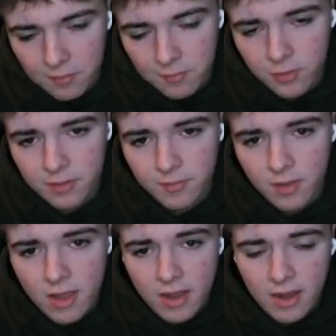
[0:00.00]
frame,
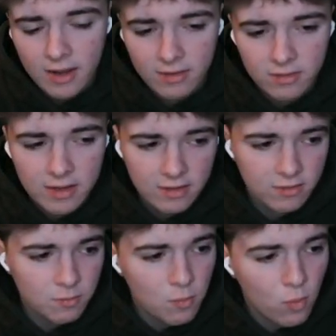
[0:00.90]
it's
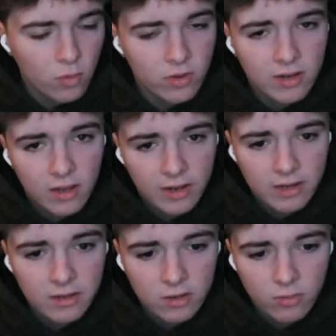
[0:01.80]
more than
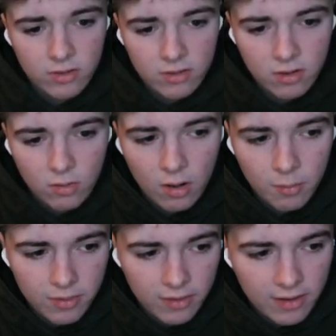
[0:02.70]
likely going to go up,
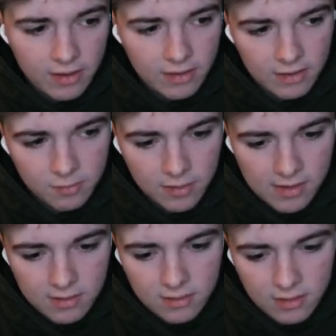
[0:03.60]
and that's
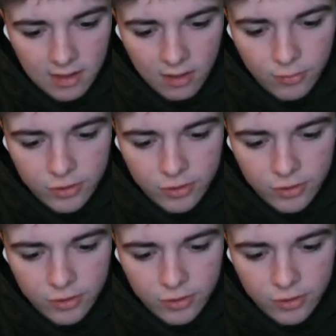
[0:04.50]
basically how we